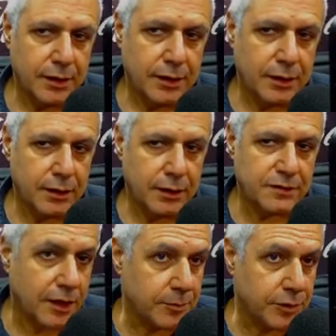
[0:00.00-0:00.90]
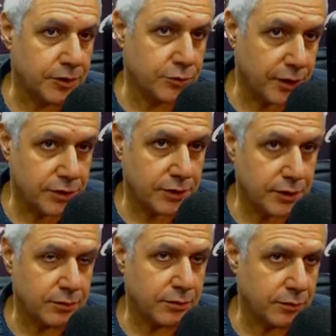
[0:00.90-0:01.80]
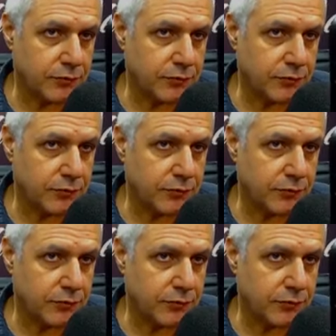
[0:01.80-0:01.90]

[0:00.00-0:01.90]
Cyber education